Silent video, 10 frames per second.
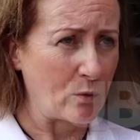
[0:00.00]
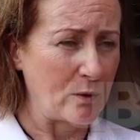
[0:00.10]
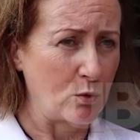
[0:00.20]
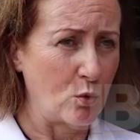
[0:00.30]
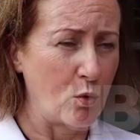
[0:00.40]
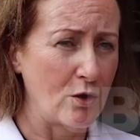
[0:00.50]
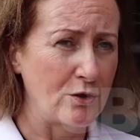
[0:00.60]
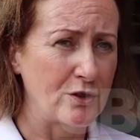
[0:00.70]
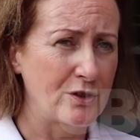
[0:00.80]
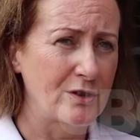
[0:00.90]
We will
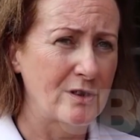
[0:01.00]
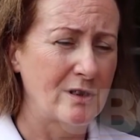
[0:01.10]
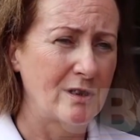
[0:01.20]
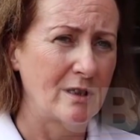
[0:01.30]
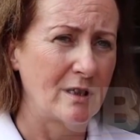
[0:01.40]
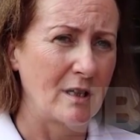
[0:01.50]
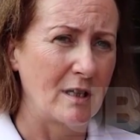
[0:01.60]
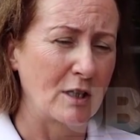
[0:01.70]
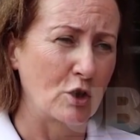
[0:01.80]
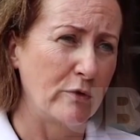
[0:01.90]
want
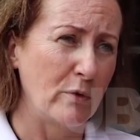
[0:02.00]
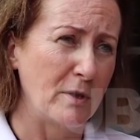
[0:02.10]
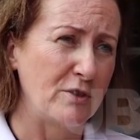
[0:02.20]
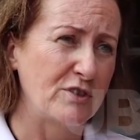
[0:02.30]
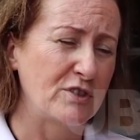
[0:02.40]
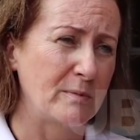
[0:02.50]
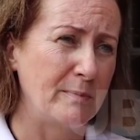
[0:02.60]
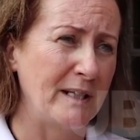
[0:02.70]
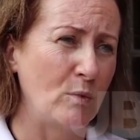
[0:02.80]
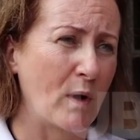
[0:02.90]
governments to
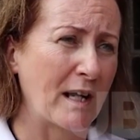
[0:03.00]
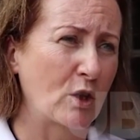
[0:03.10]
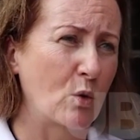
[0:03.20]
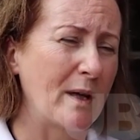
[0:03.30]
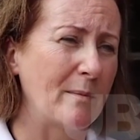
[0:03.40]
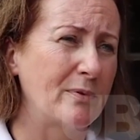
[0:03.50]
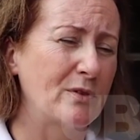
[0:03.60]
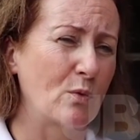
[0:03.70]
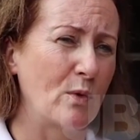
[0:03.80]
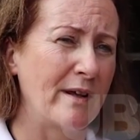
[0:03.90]
be well
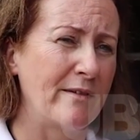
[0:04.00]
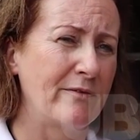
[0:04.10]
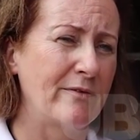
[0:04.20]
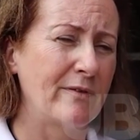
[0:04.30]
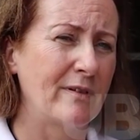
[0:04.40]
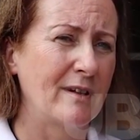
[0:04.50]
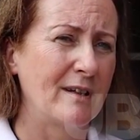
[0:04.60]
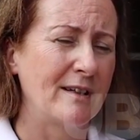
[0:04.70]
equipped with